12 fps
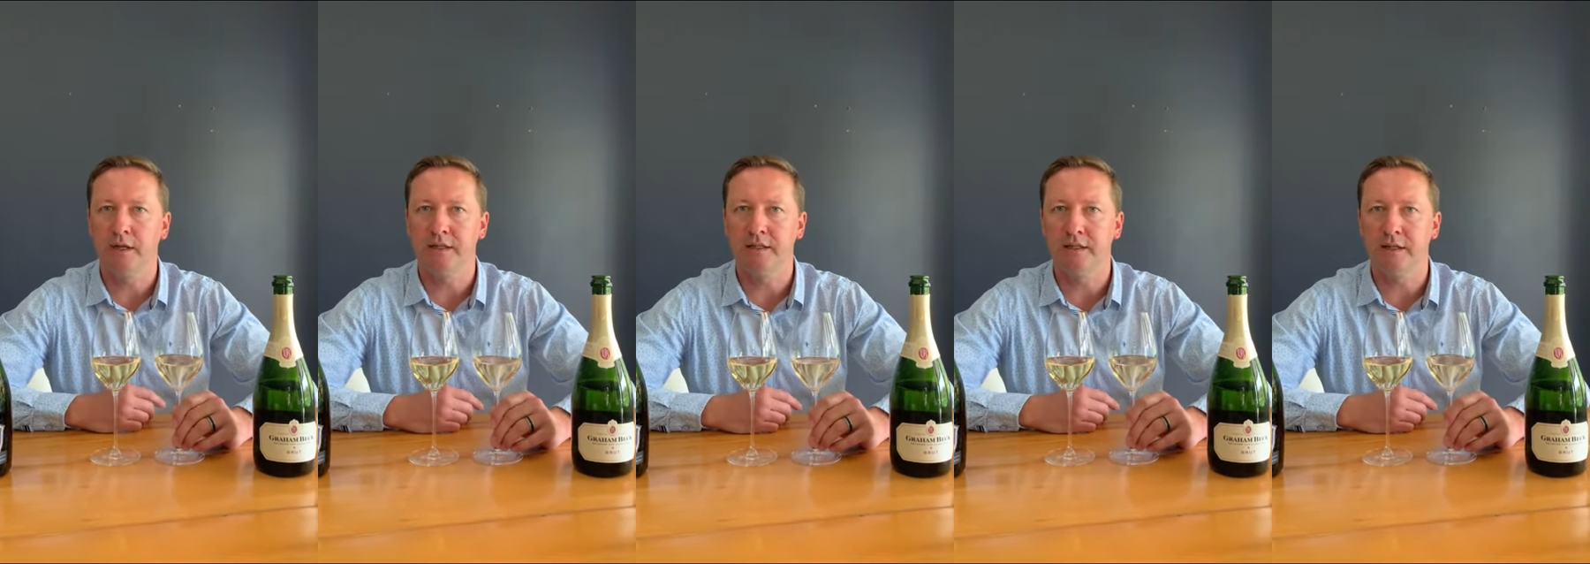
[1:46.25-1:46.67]

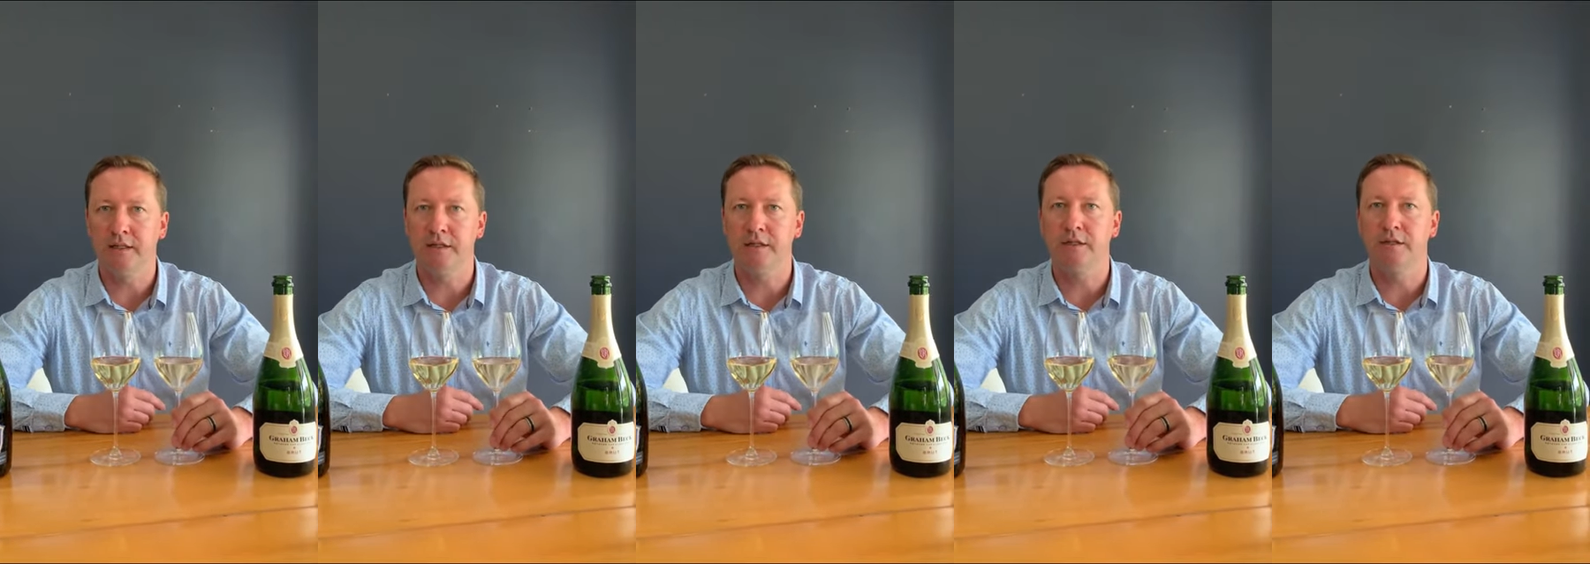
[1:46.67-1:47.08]
is there
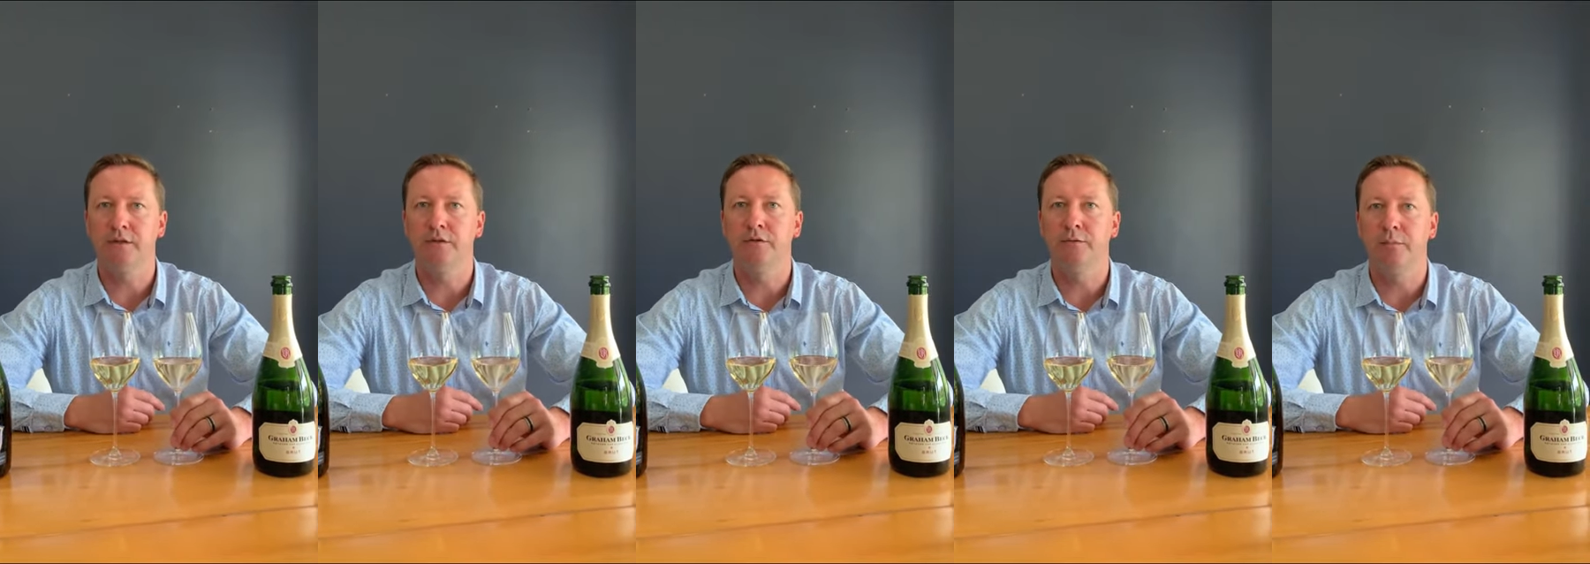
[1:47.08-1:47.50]
just
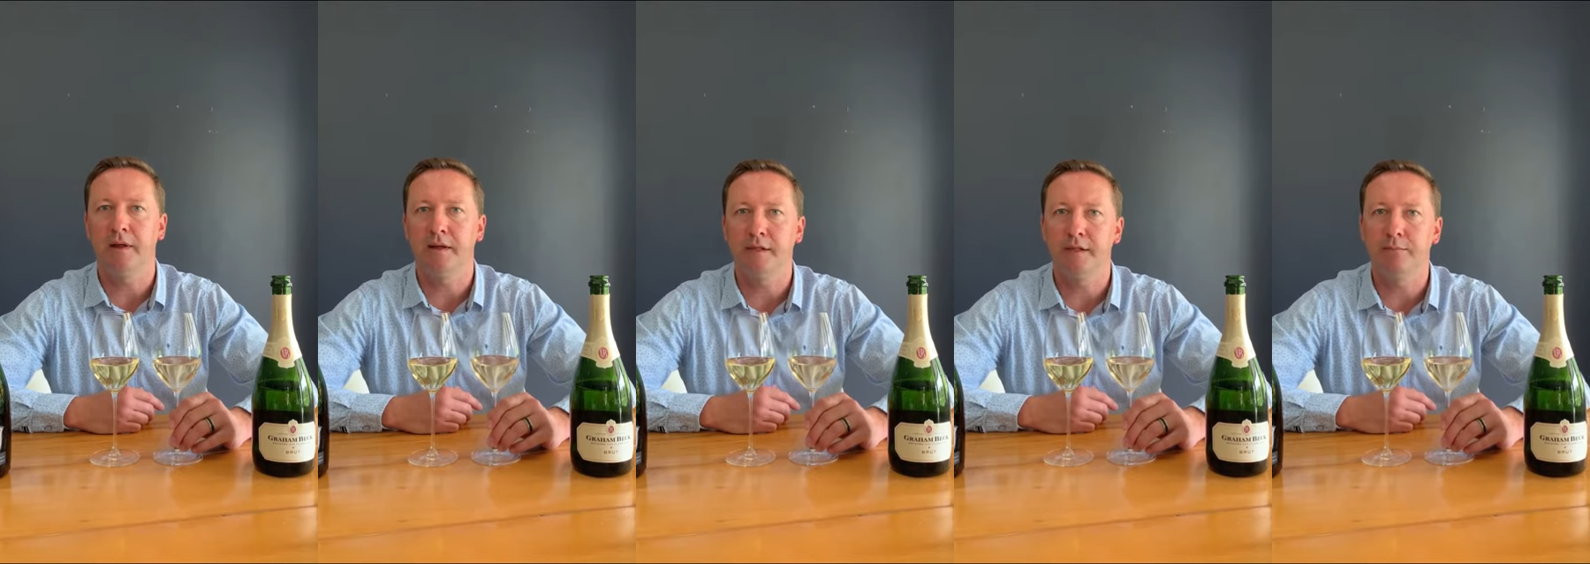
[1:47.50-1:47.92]
to
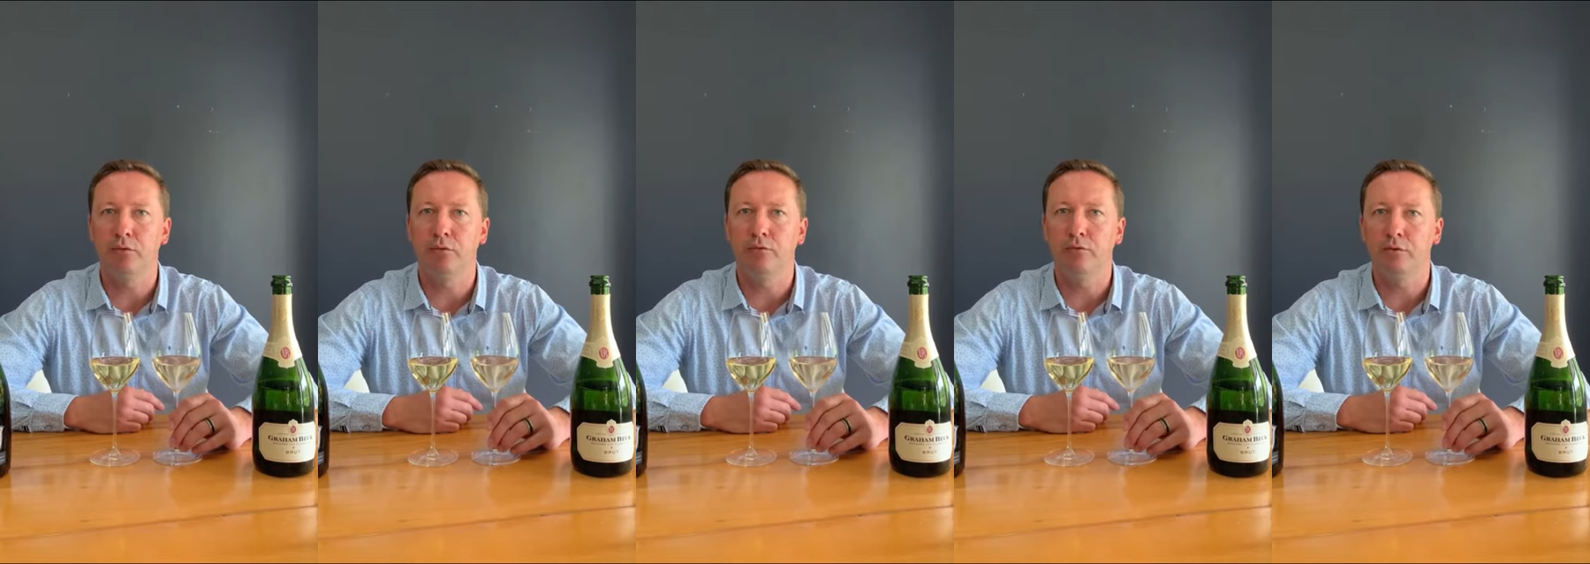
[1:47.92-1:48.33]
play a
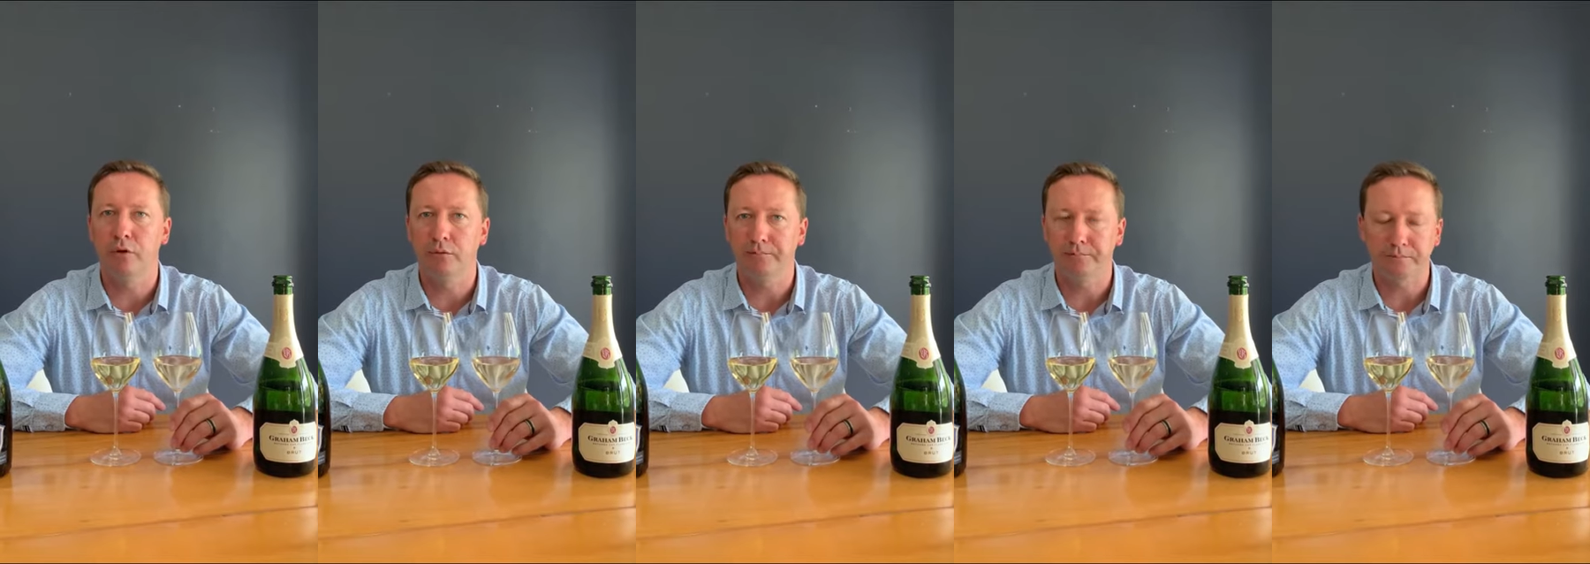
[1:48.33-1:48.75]
support
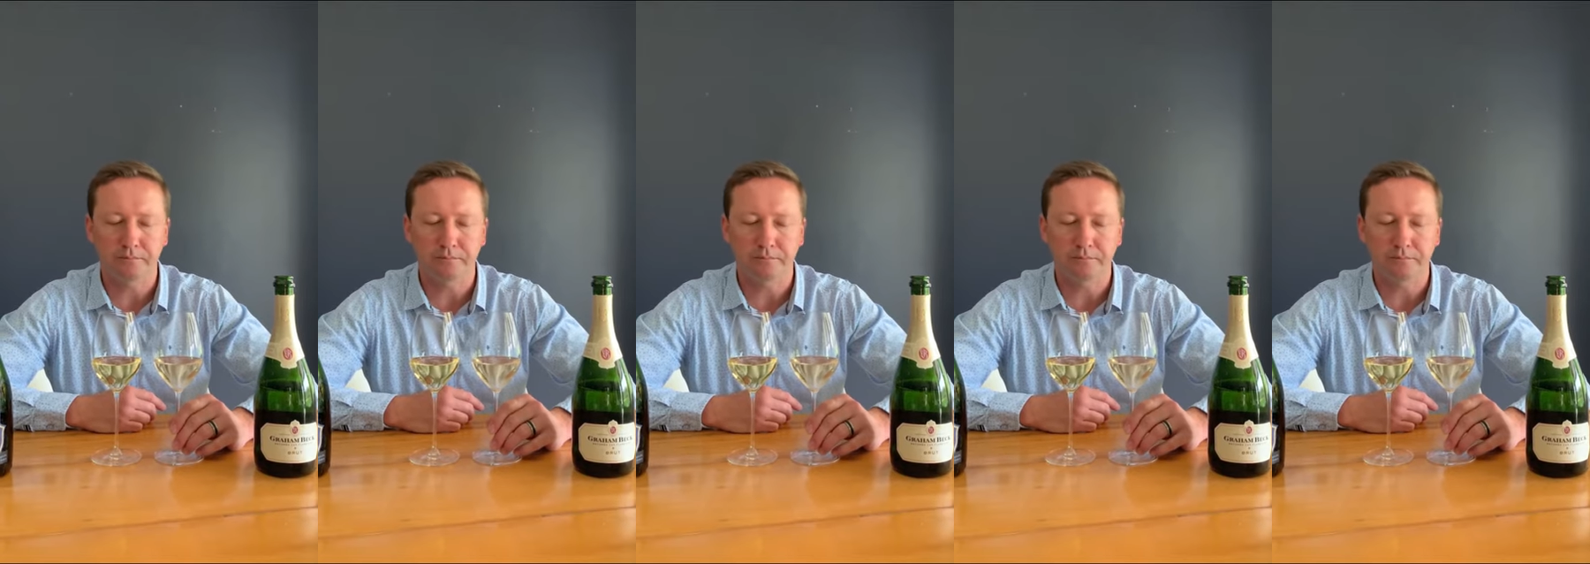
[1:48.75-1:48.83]
role